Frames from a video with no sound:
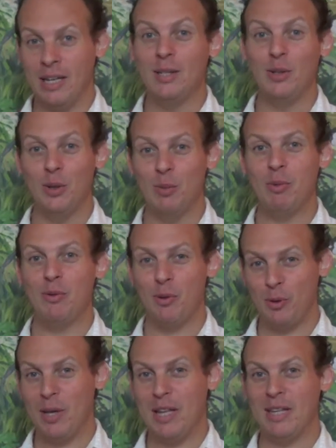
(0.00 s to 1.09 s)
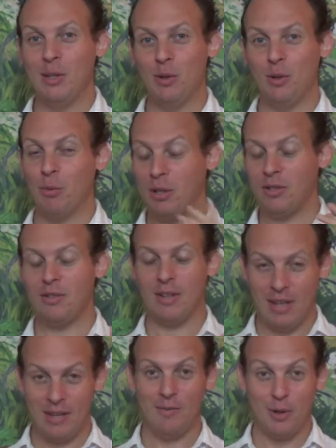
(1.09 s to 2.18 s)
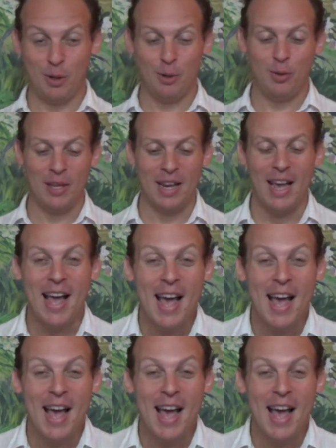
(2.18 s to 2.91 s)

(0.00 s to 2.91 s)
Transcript: into before you're getting into it, which is a very good thing.